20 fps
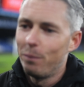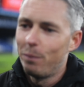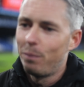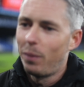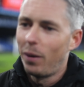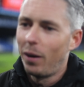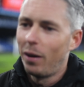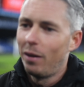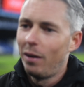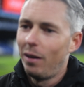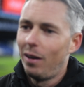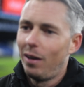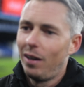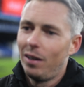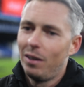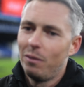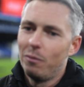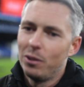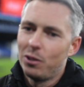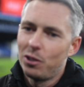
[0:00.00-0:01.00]
But
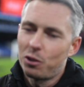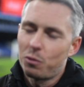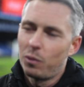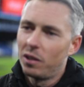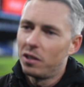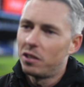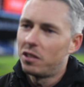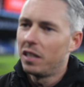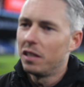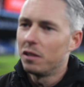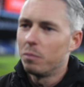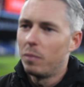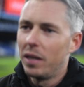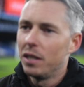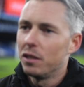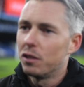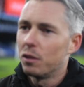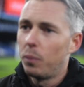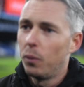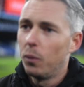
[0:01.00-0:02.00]
we just want to see as many
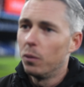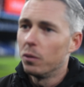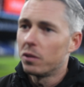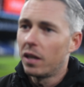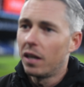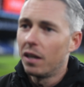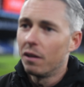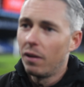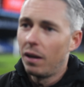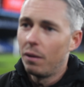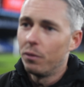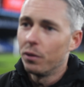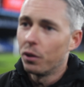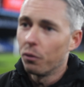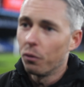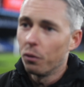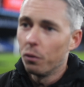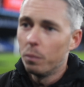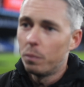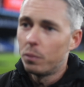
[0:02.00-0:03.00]
supporters get around the
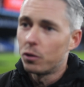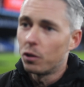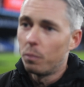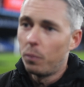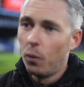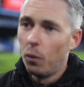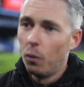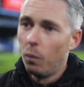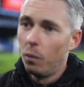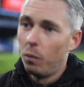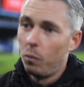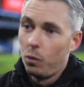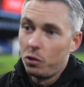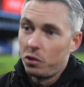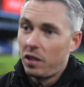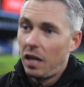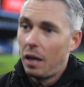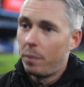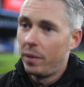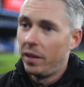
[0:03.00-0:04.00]
group, support
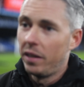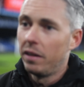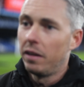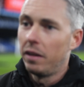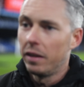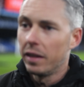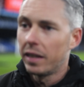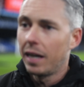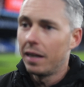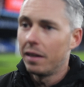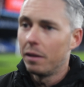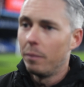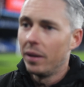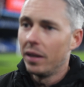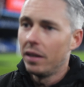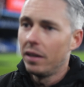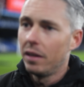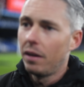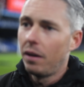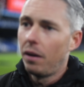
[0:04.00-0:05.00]
what's happening at the
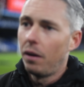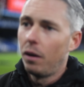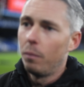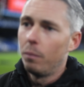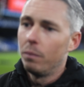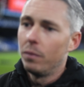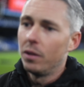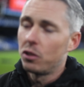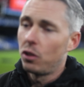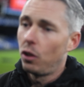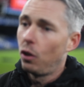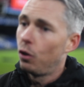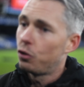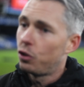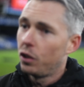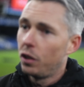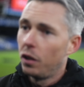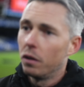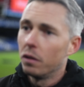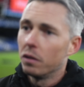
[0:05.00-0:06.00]
academy. There's lots
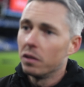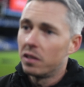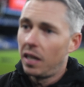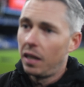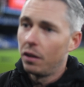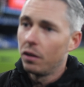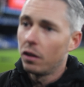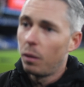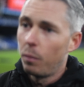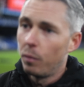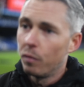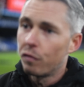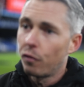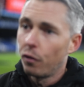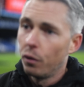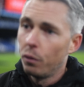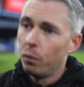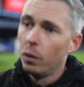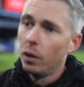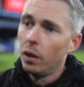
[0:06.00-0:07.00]
of young talent coming
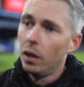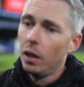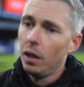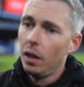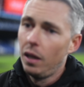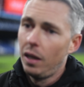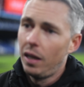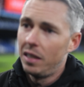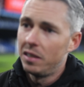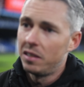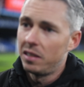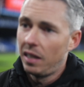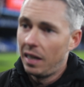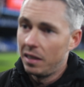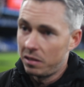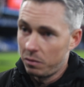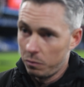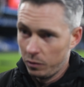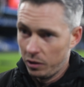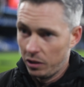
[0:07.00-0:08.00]
through,
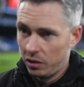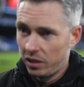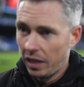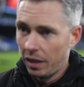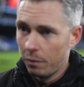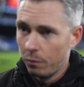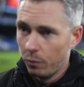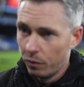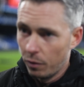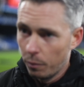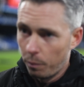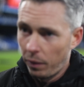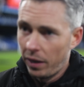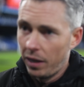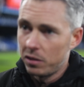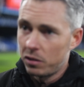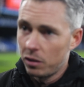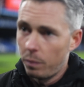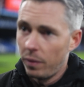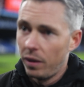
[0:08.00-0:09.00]
as we've seen with the
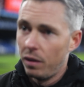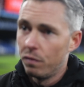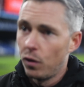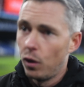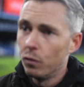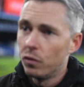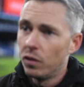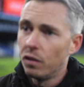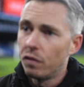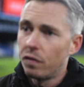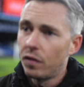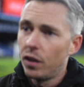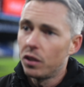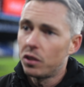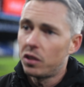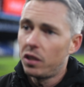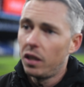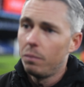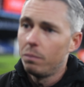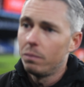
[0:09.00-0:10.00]
players that have been involved in the
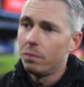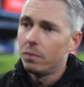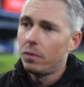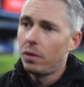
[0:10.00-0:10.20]
first team.